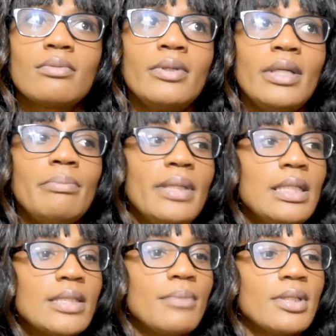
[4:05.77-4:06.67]
could be
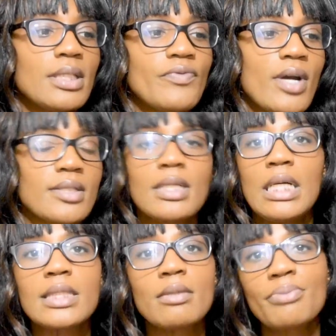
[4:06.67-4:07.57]
something as far as a
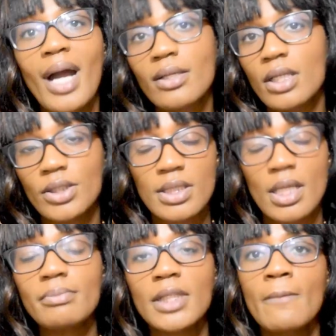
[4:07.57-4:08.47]
custom product or
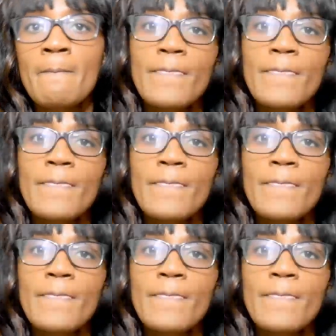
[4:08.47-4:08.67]
something?